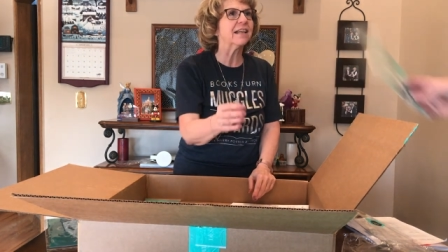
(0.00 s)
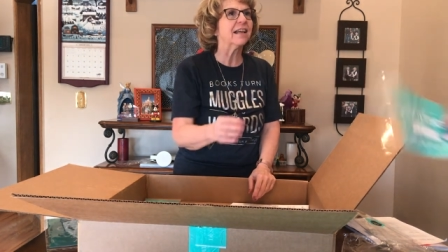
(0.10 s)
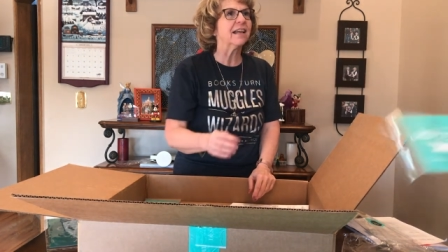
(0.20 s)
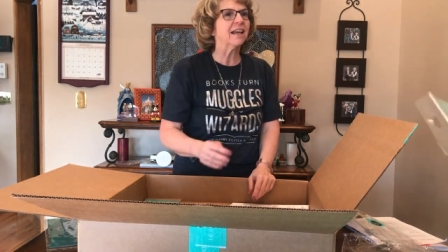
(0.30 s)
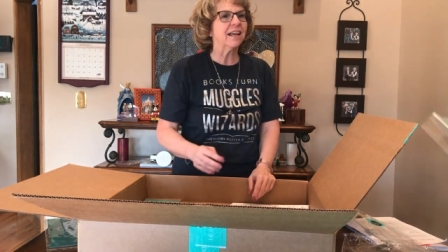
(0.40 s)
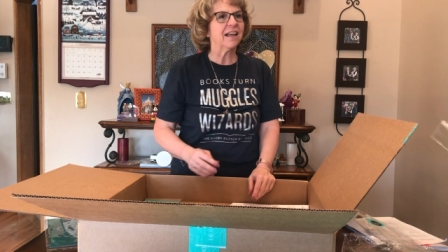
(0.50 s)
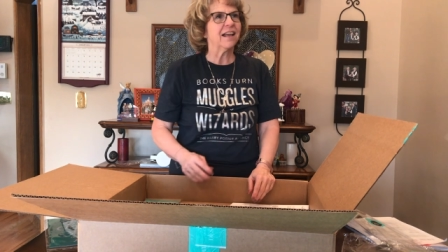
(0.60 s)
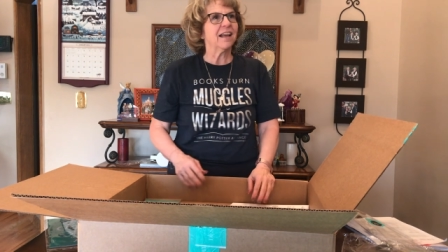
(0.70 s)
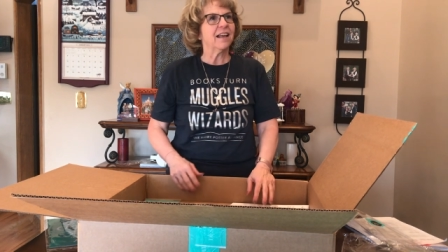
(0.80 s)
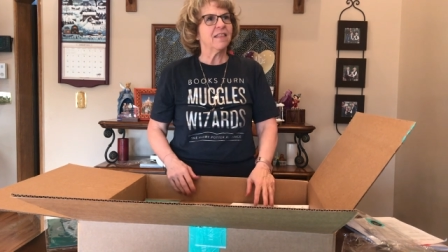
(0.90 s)
On what
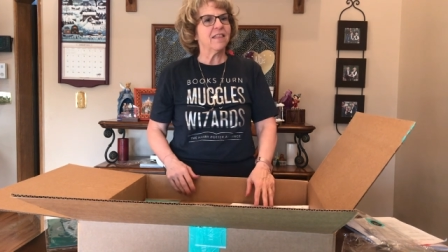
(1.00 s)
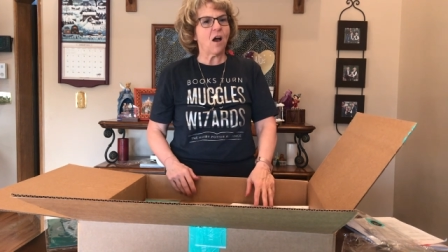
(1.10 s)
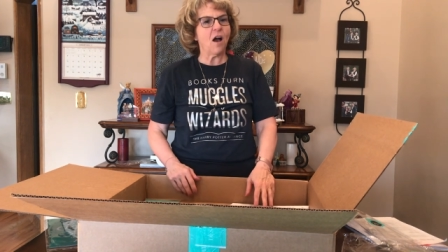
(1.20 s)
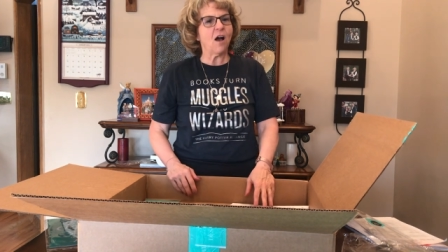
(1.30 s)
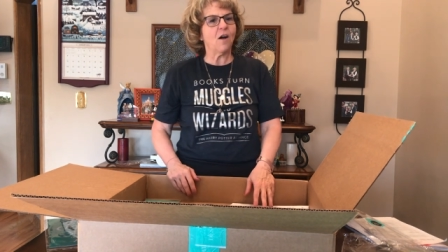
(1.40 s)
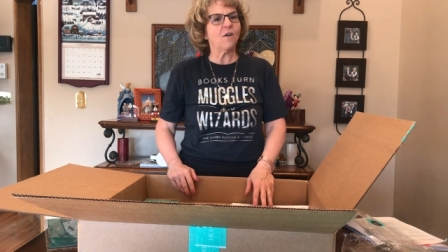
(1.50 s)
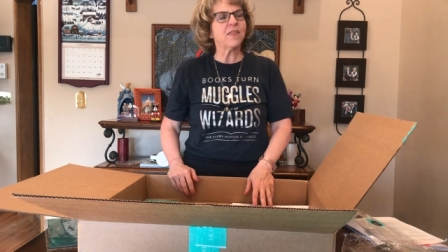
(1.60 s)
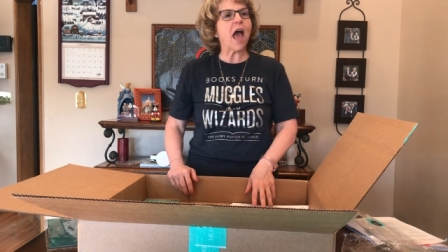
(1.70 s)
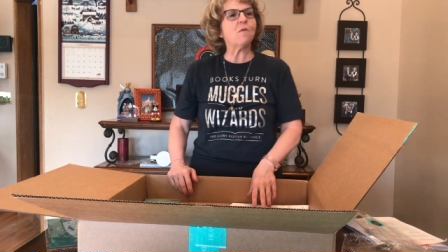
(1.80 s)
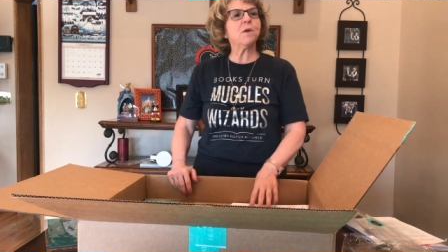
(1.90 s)
palette? Oh,
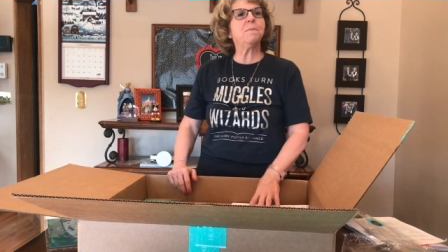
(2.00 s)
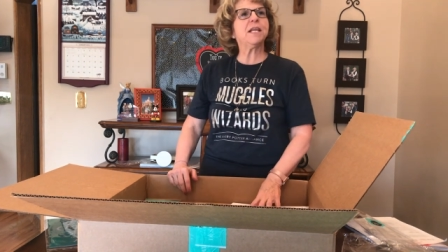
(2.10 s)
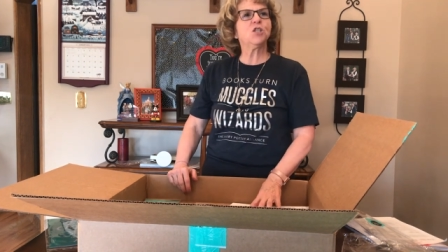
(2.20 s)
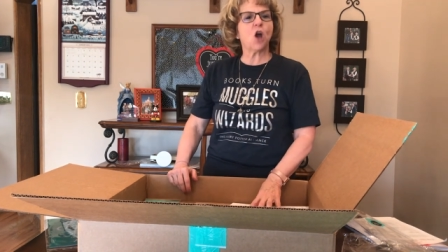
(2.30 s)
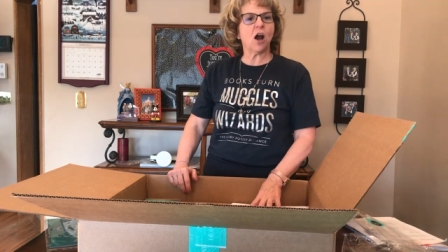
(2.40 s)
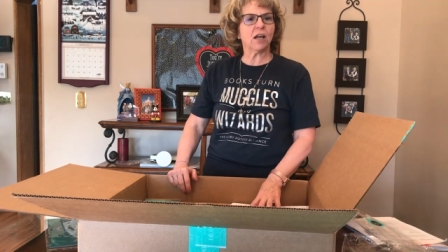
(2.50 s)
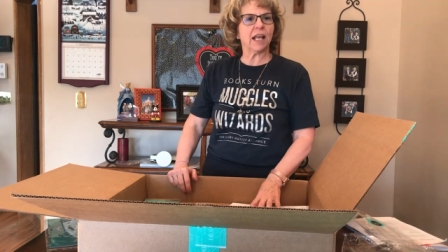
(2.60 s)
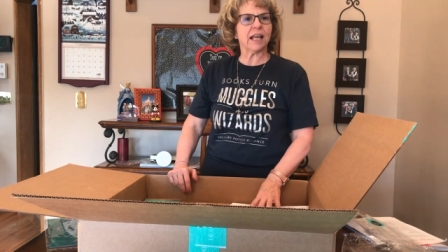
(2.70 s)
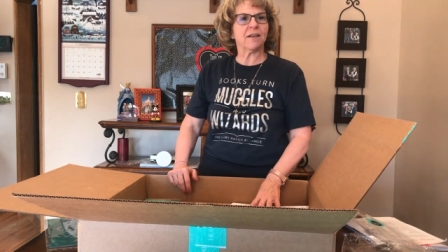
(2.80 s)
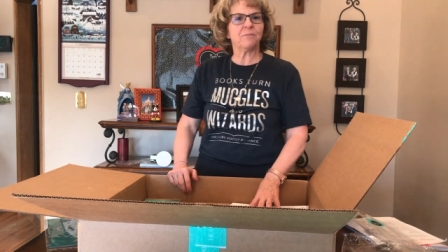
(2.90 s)
that here, would be let me
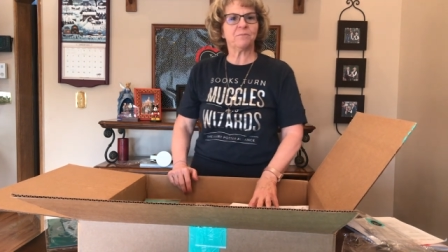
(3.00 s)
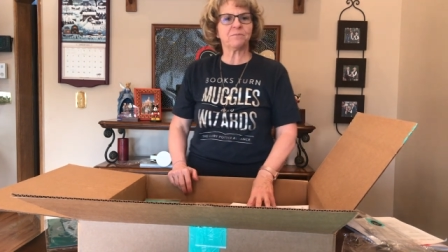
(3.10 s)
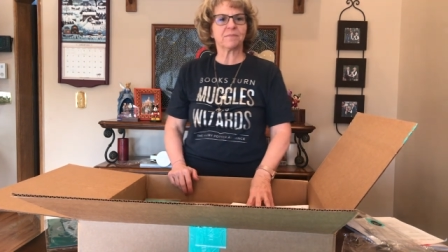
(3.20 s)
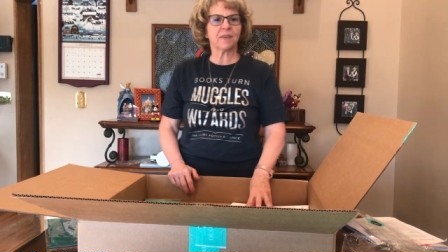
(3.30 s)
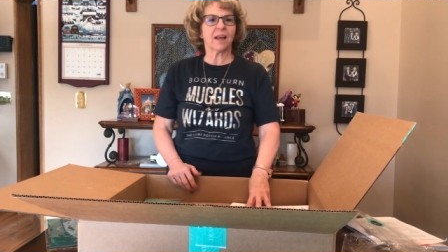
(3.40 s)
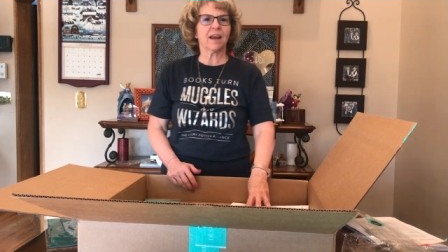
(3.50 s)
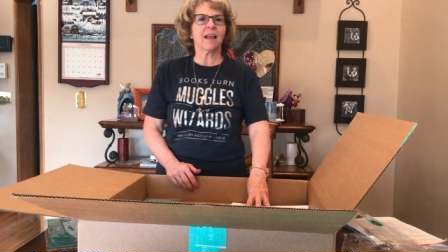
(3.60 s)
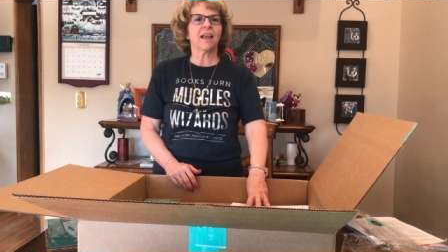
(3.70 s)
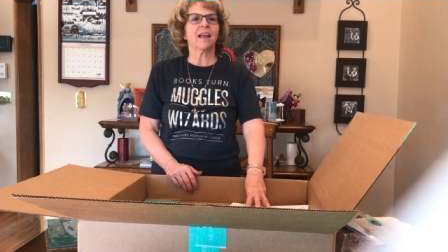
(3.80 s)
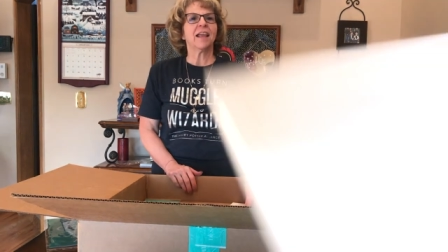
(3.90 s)
demonstrate, shall I?